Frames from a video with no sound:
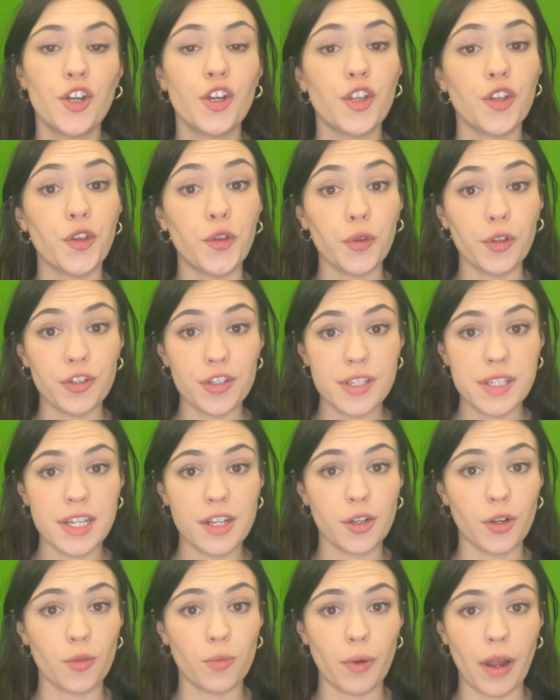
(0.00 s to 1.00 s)
You'll just need
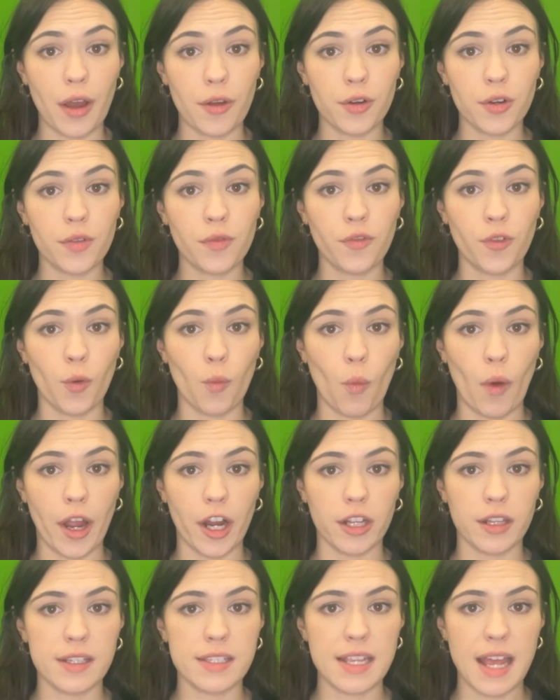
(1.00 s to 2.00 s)
a router for
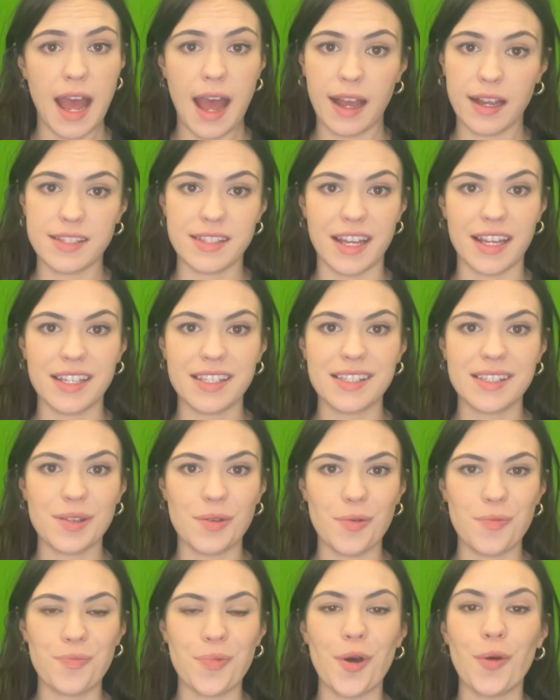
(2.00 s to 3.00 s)
wireless access,
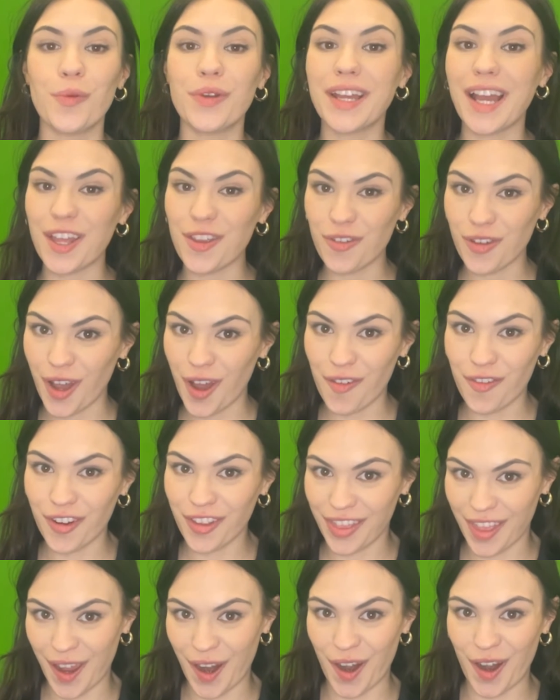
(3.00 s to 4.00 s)
but we got you covered
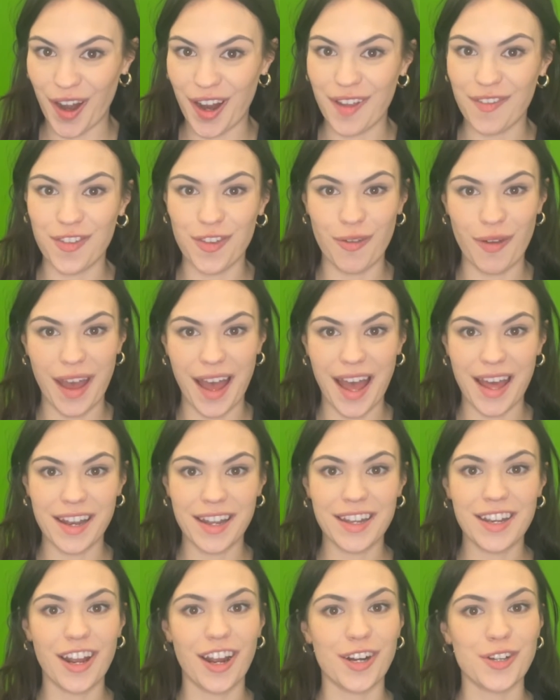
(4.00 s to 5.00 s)
there if you
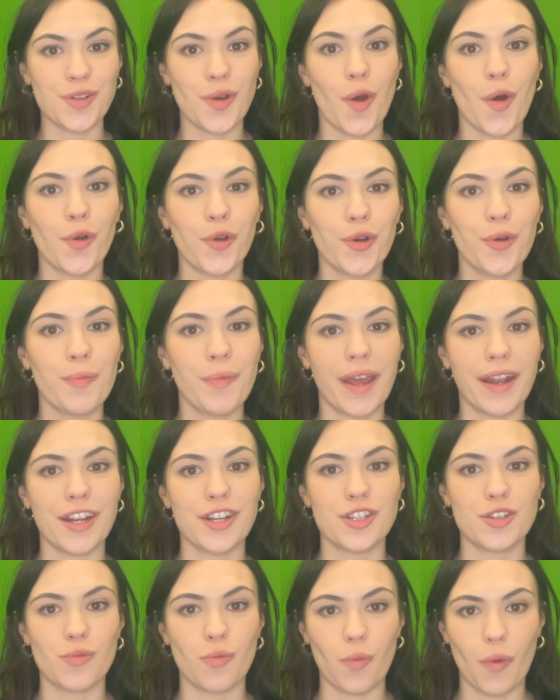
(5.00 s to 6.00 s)
added our total
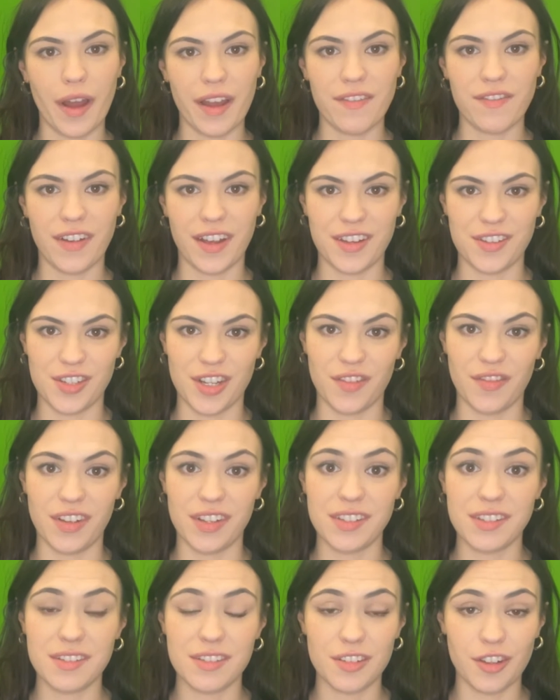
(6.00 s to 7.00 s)
managed Wi-Fi
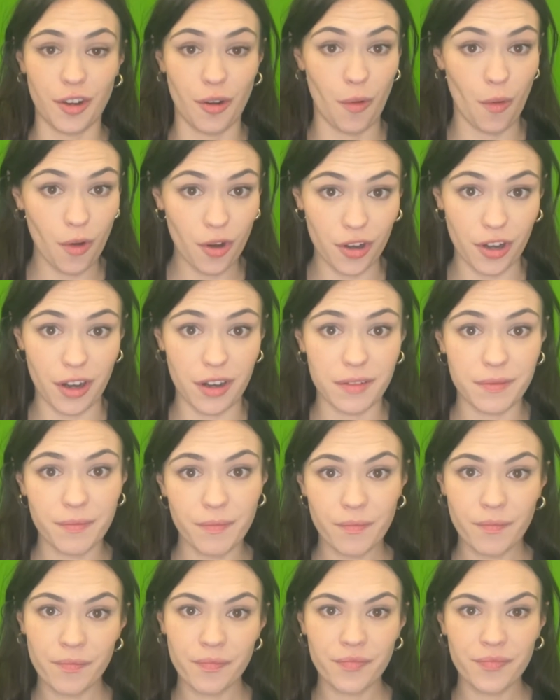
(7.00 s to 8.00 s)
service to your order.
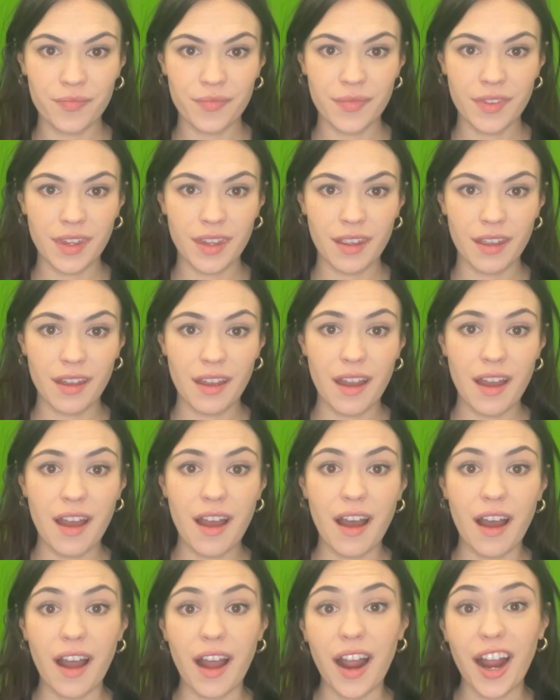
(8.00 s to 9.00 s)

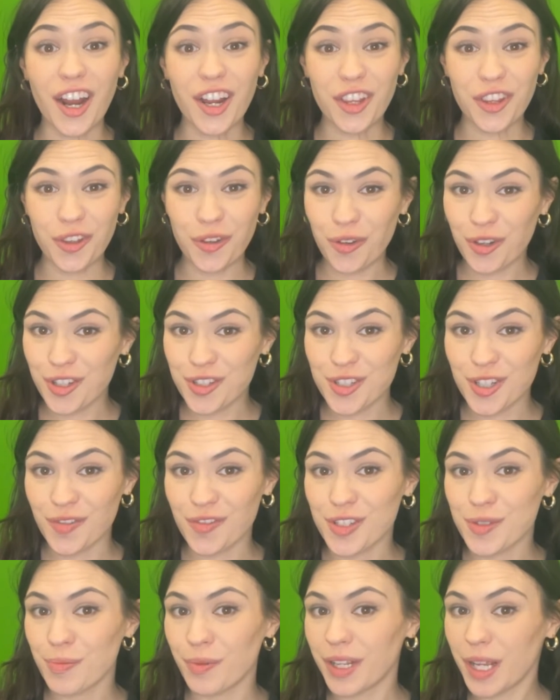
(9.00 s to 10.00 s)
Are you in a
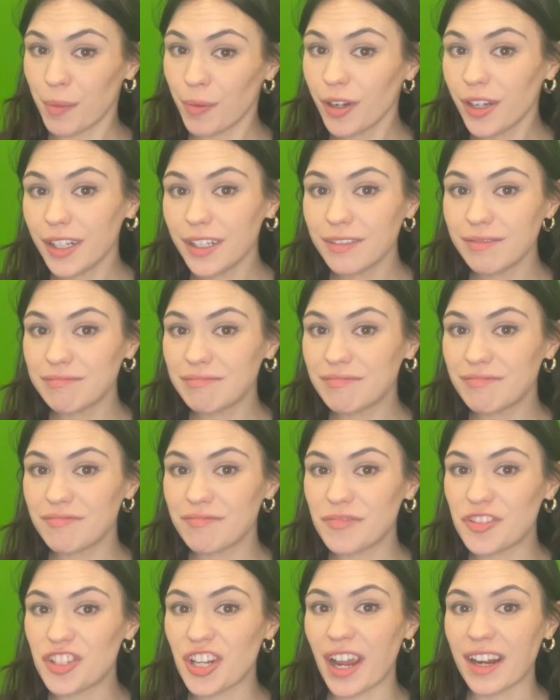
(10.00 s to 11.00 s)
serviceable neighborhood?
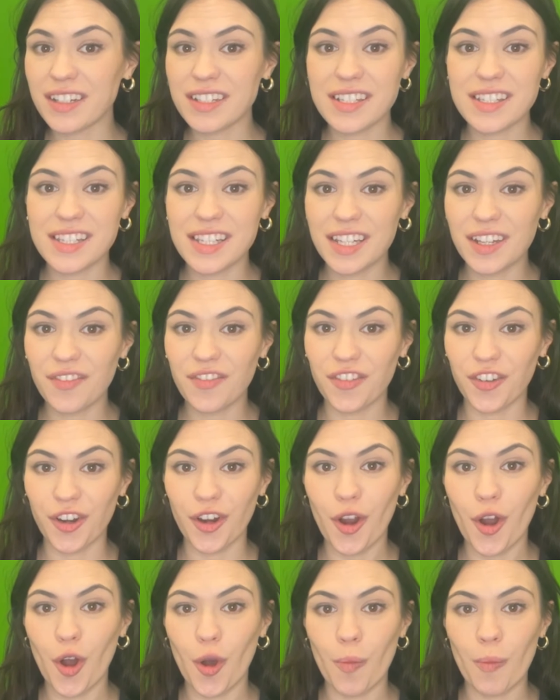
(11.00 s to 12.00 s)
Check to see if your
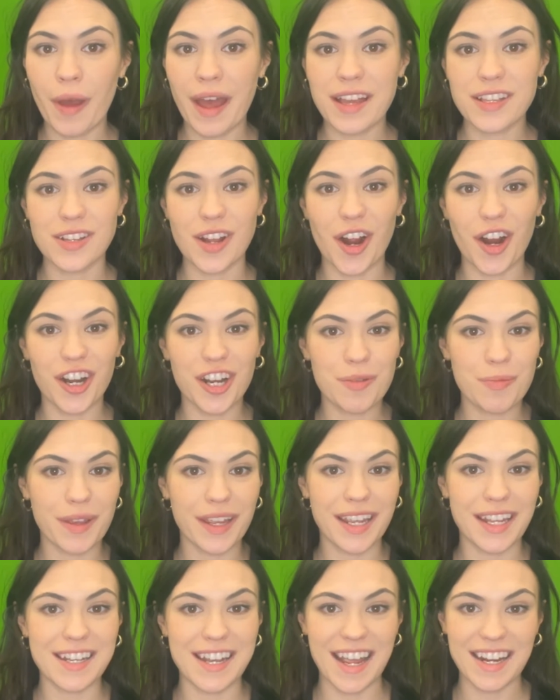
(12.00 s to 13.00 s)
home has already been
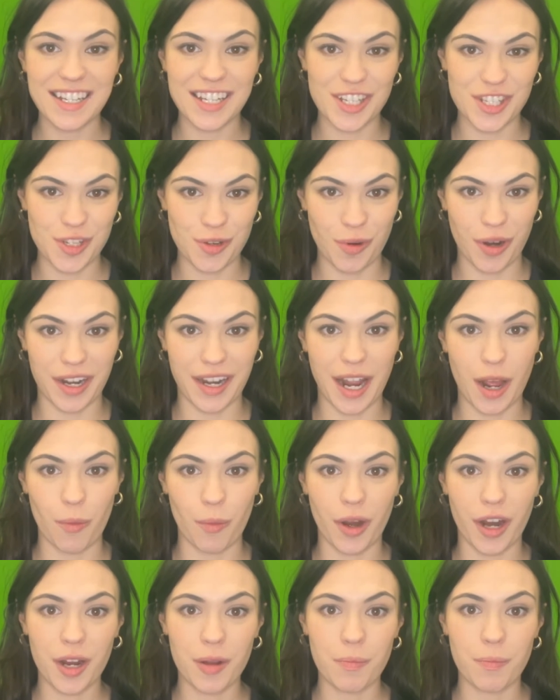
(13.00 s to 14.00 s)
connected to our
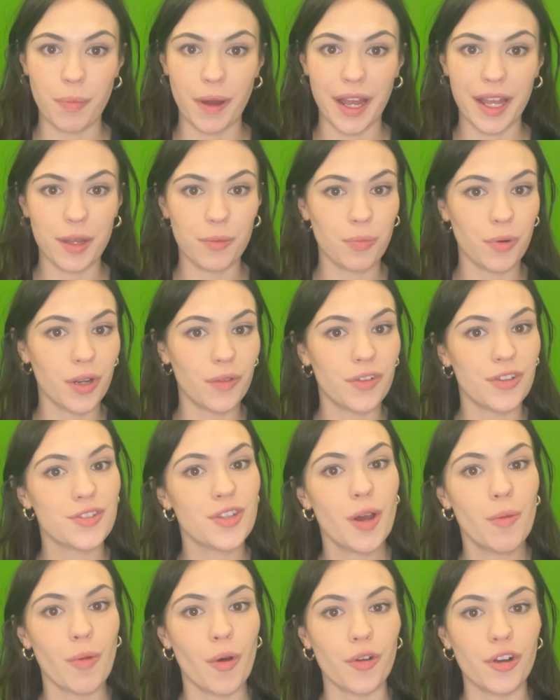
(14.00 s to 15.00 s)
network by a previous
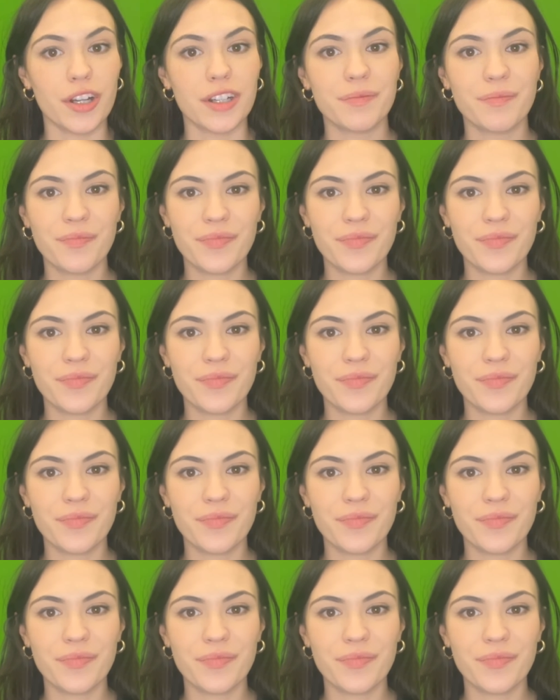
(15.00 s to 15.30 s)
homeowner.